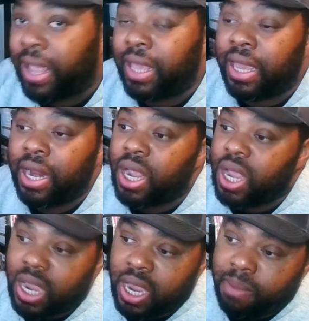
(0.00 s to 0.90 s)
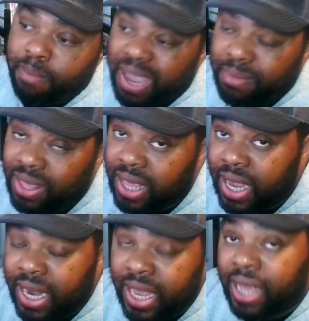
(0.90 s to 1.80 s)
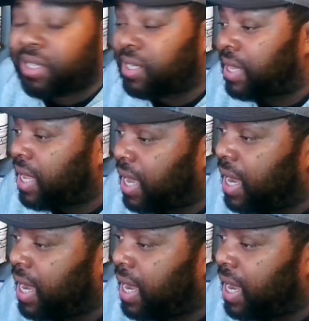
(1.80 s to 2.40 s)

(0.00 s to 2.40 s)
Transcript: and get, it may be the NES because I think